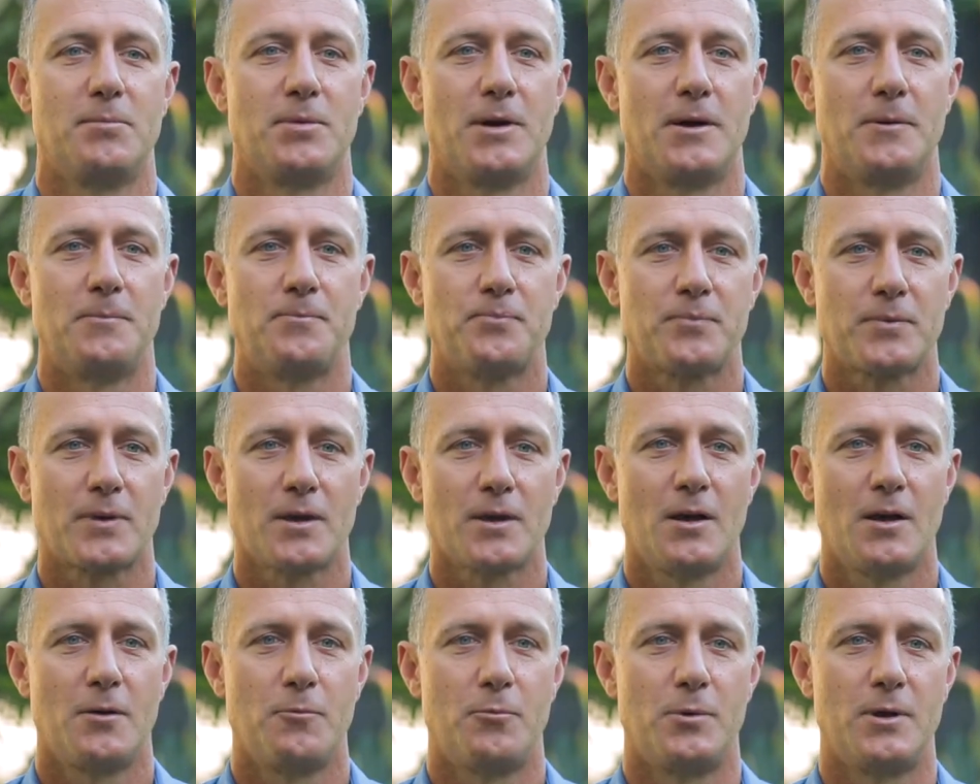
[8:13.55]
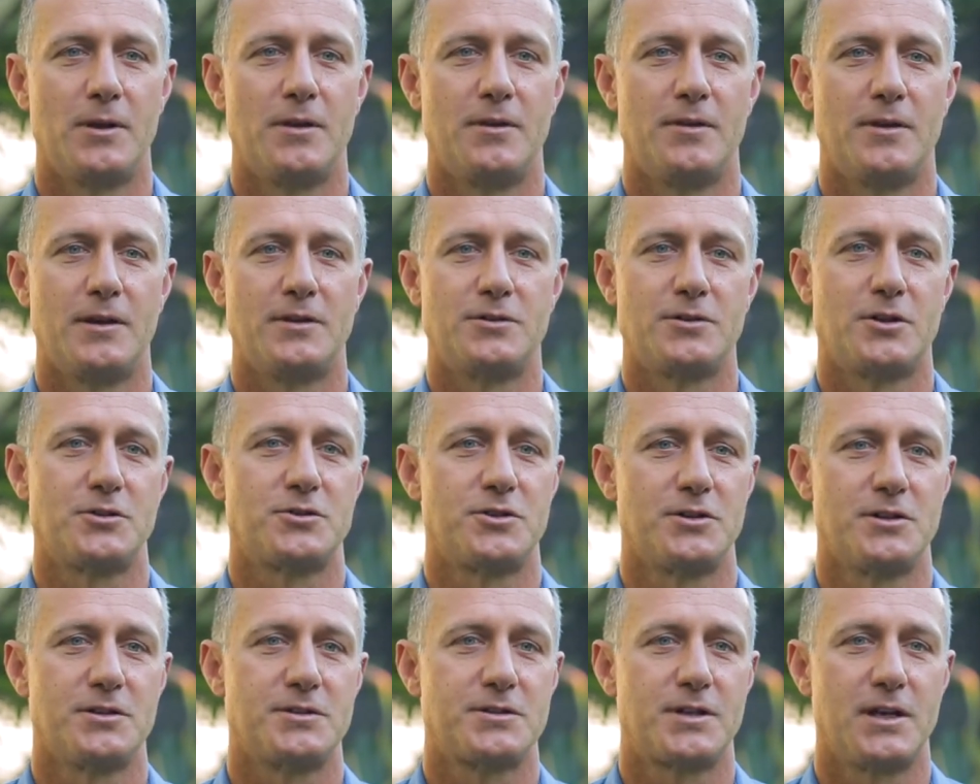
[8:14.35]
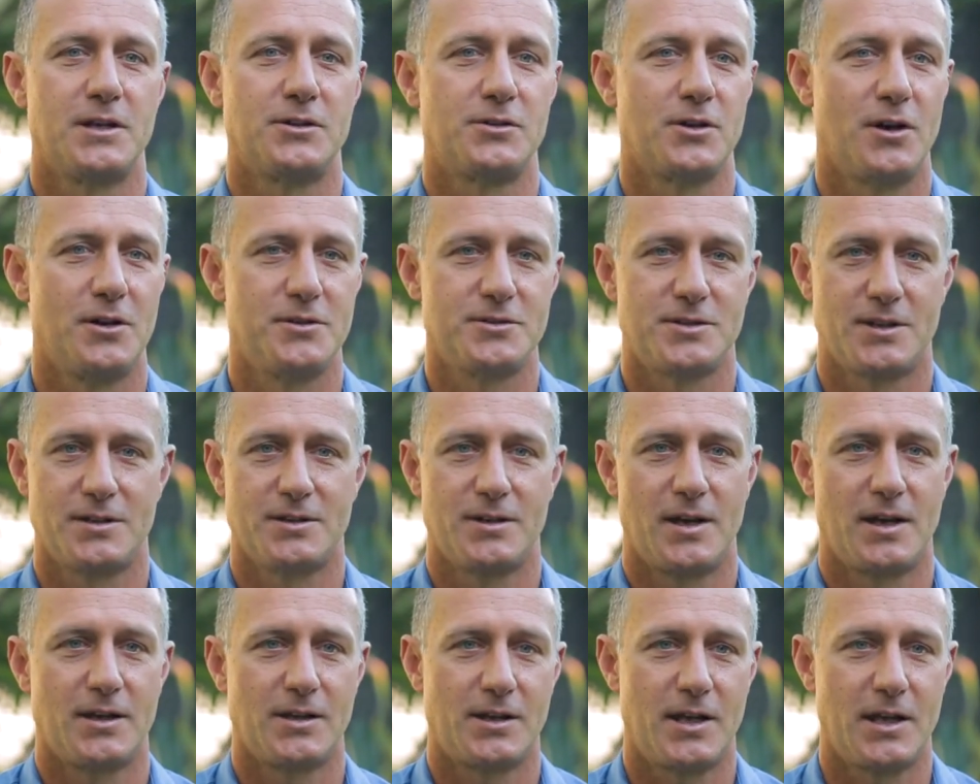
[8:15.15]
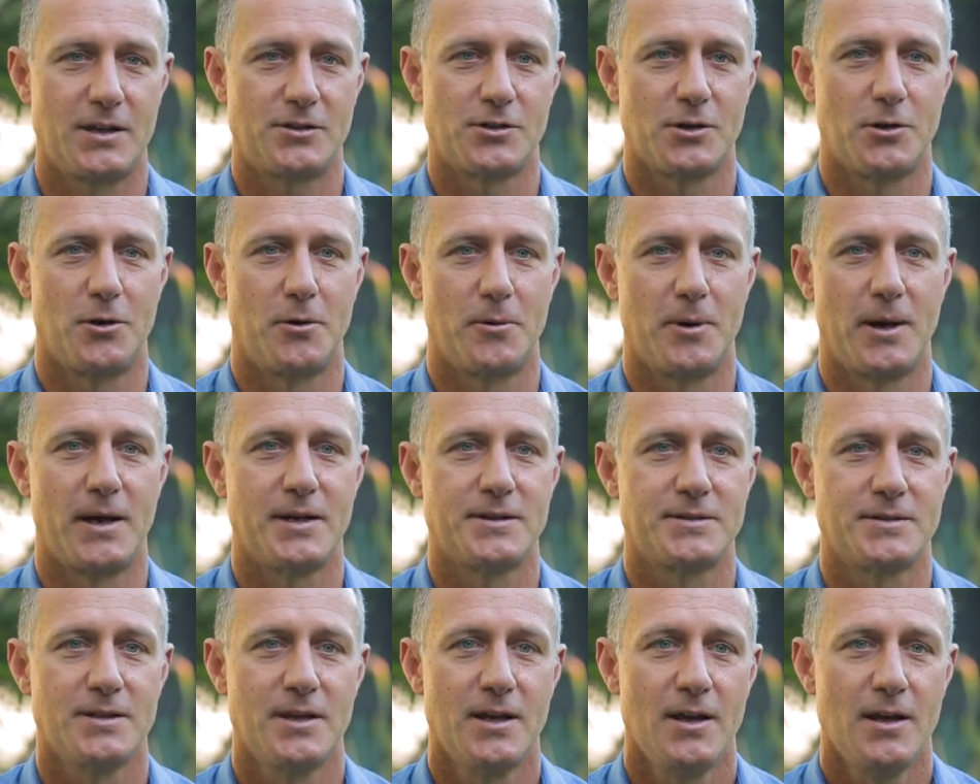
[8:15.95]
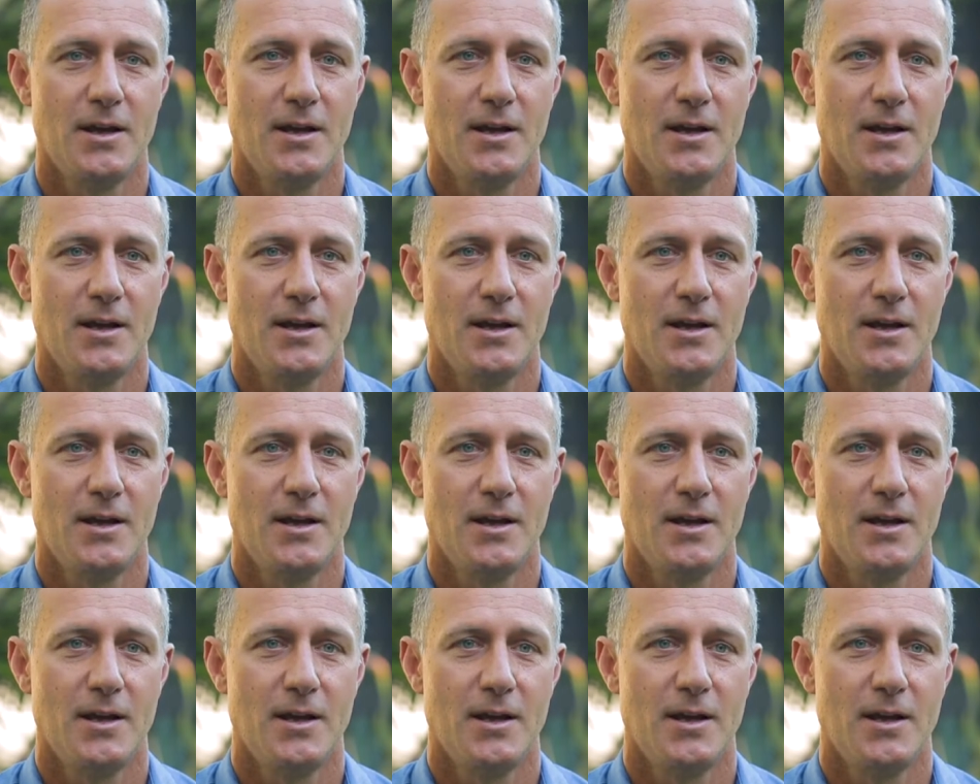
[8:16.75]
But with exogenous ketones and, and keto OS,